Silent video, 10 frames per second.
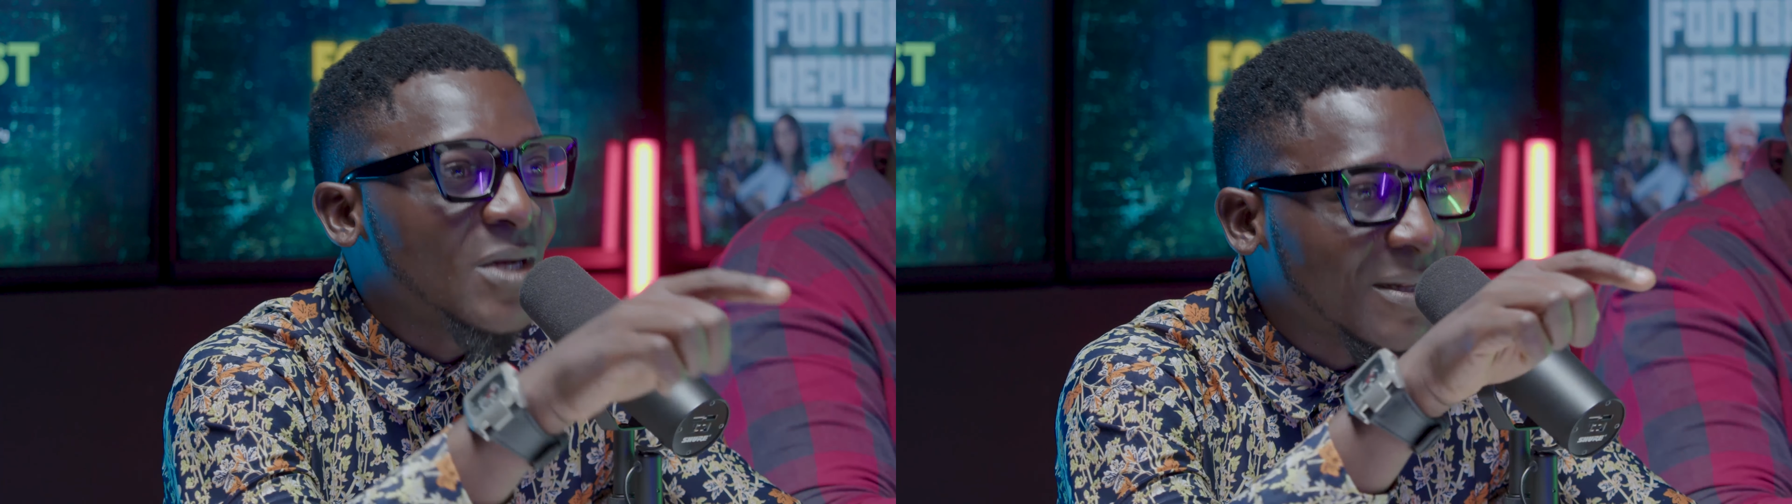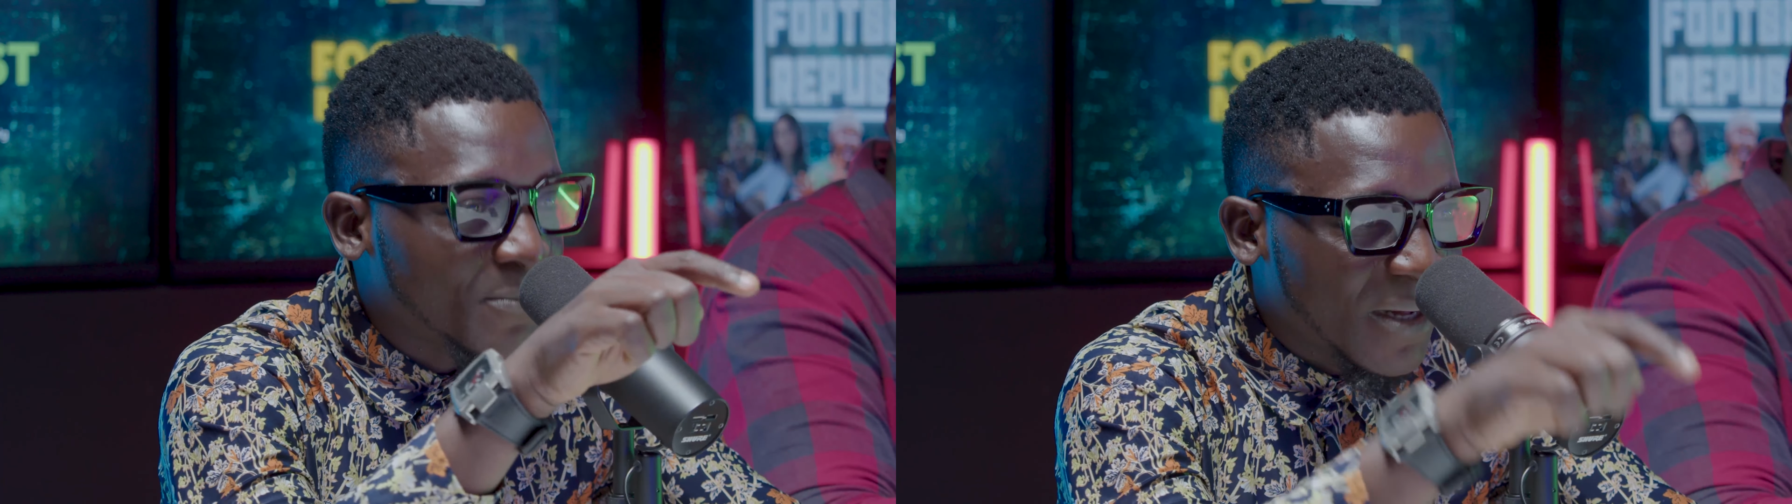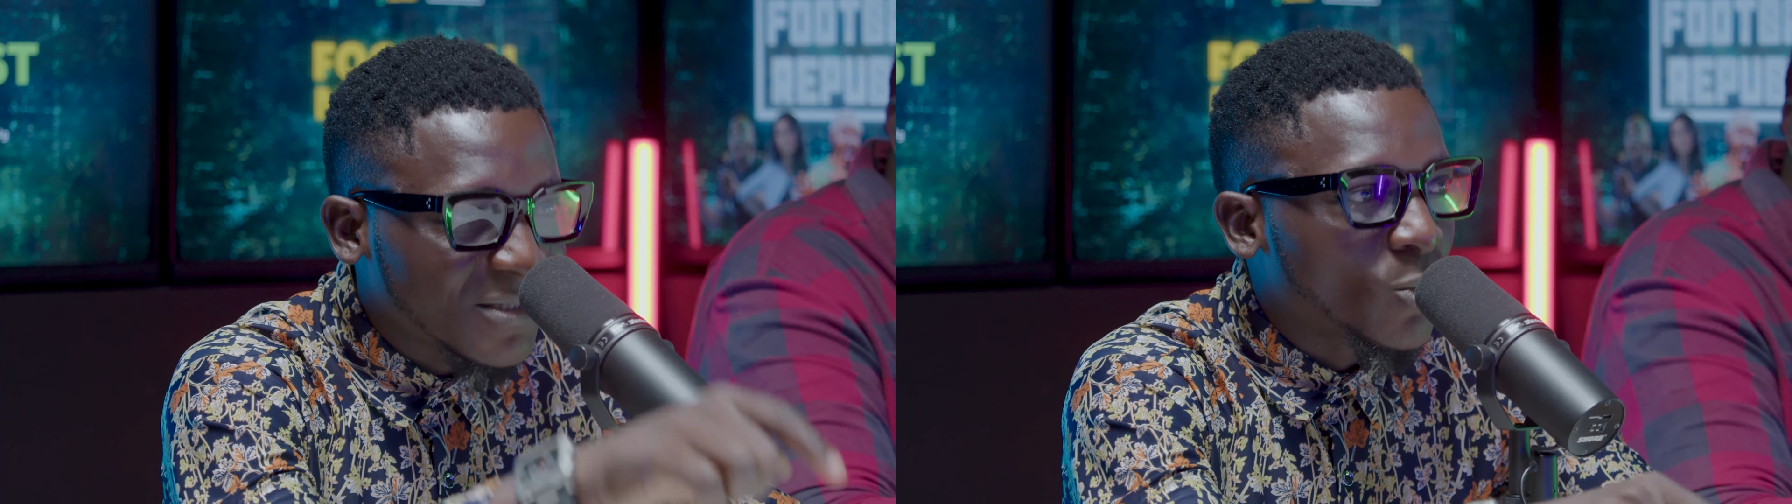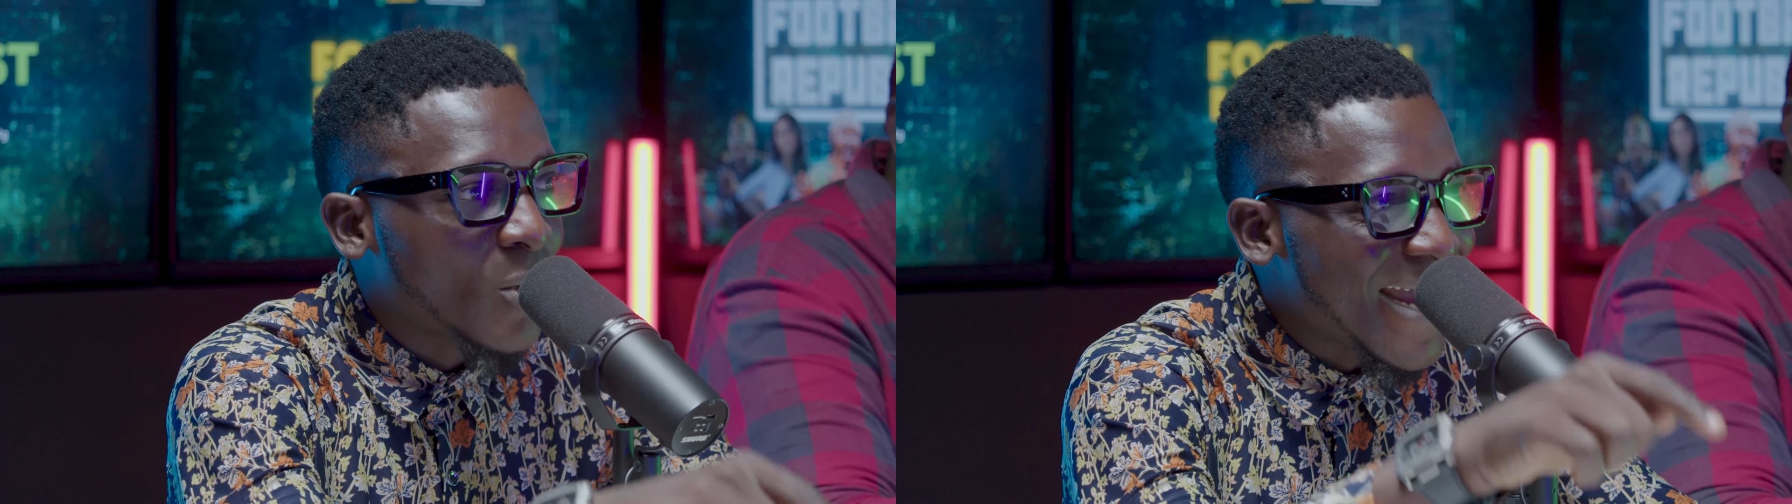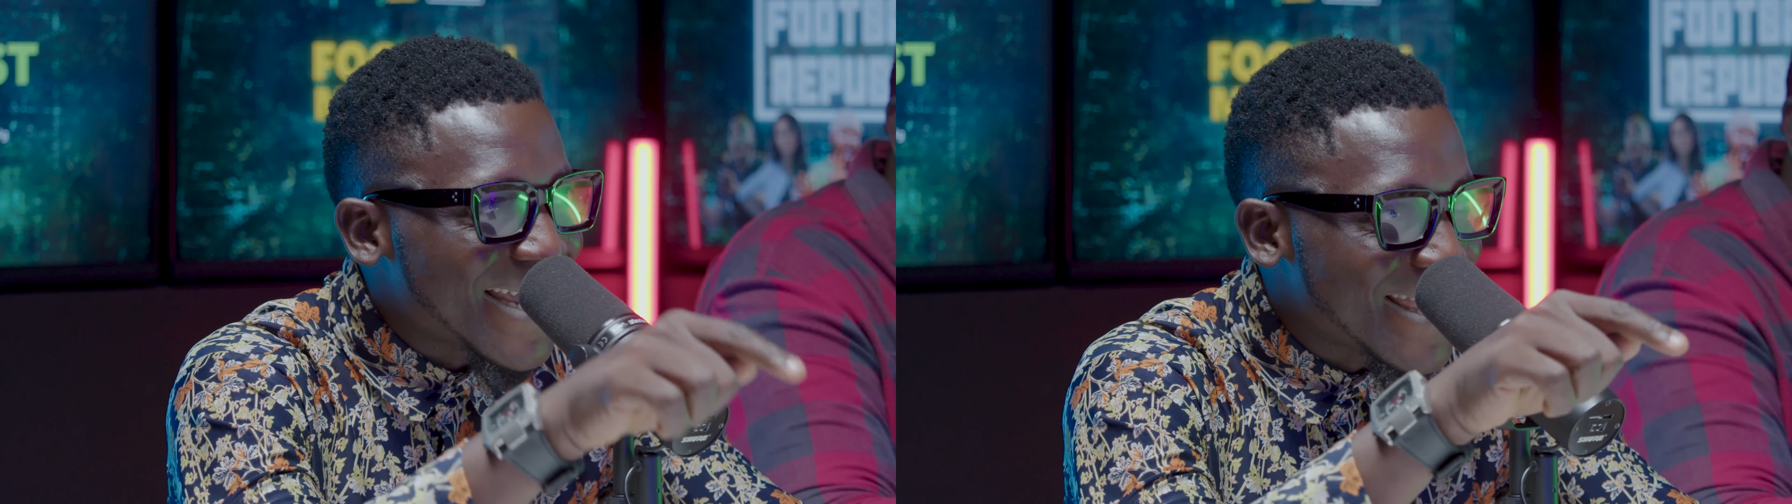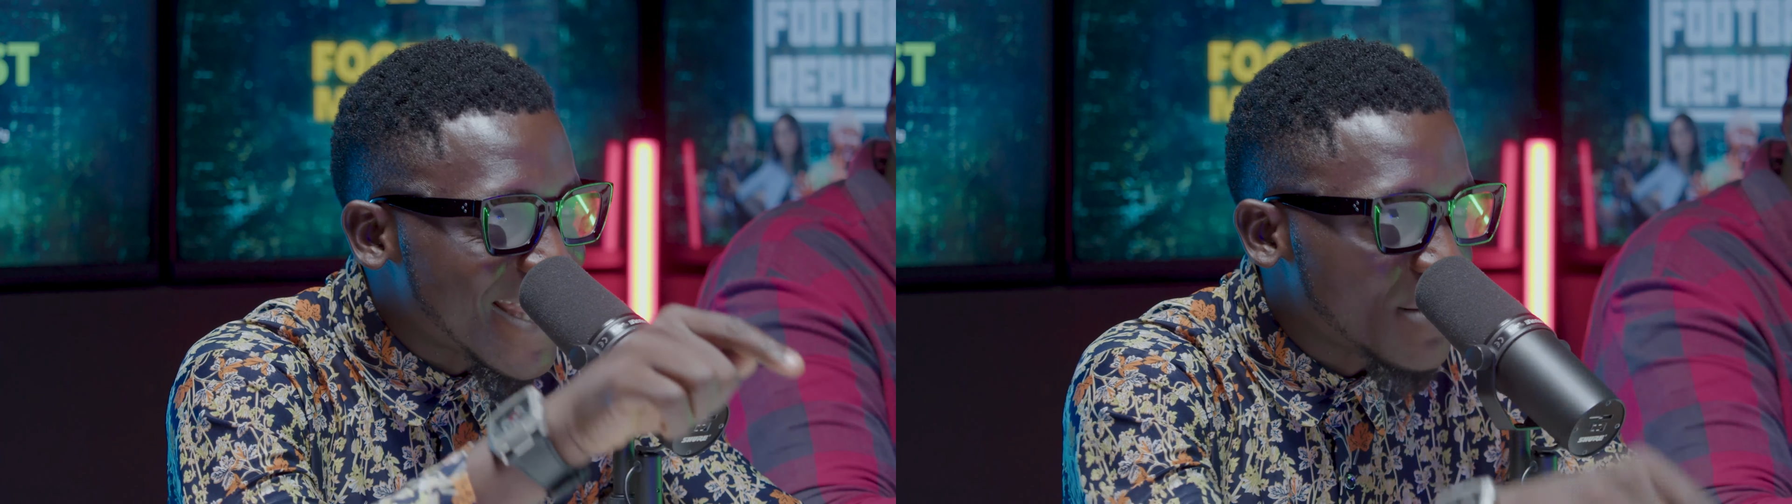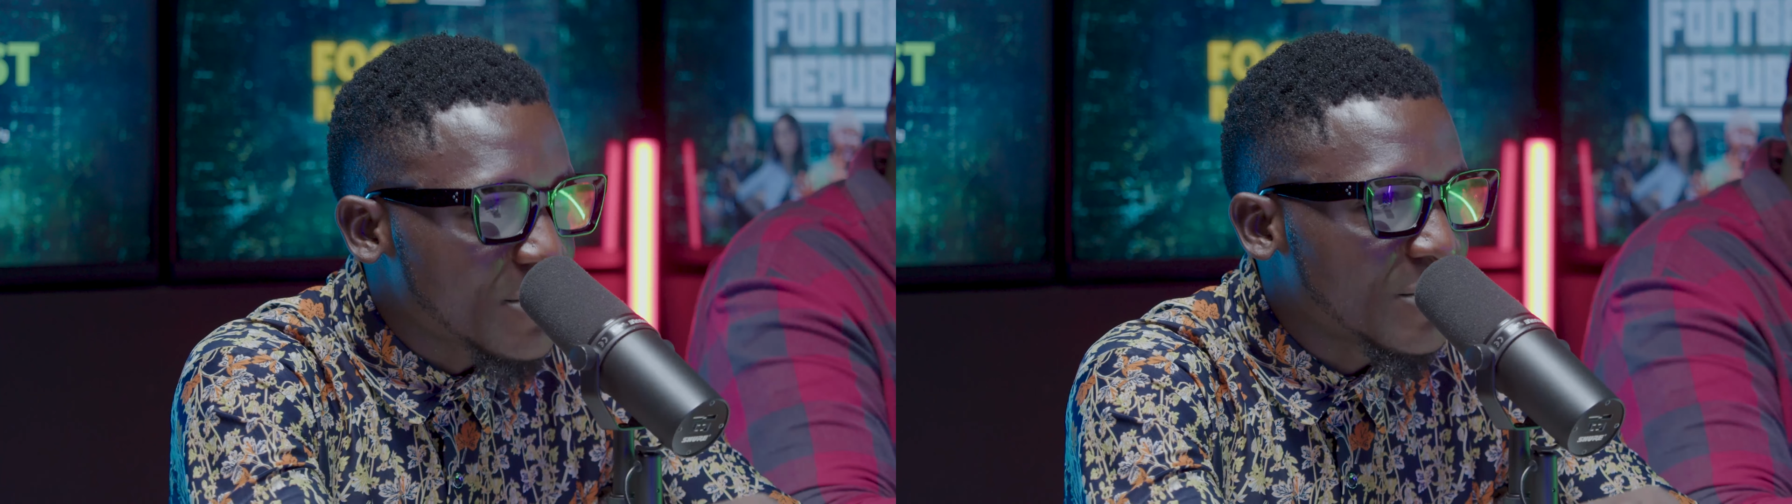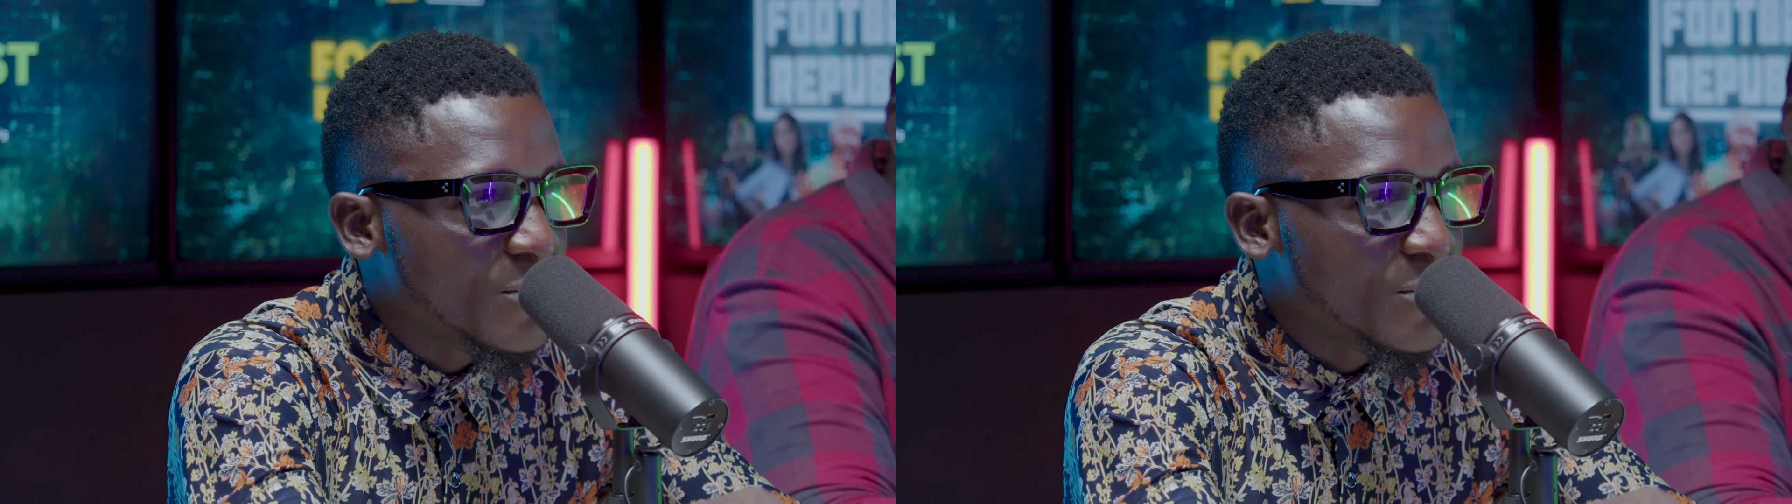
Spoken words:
that particular game,